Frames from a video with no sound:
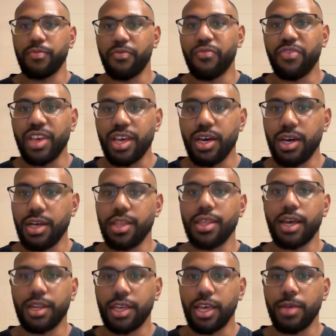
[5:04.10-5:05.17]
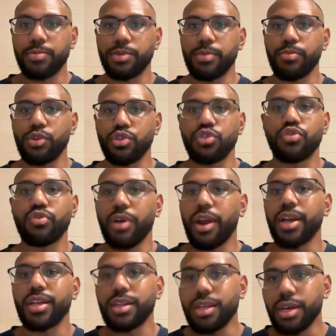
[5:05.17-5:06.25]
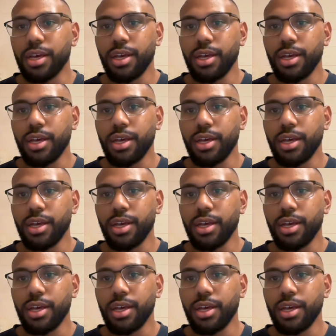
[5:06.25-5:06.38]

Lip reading: fear that keeps them constrained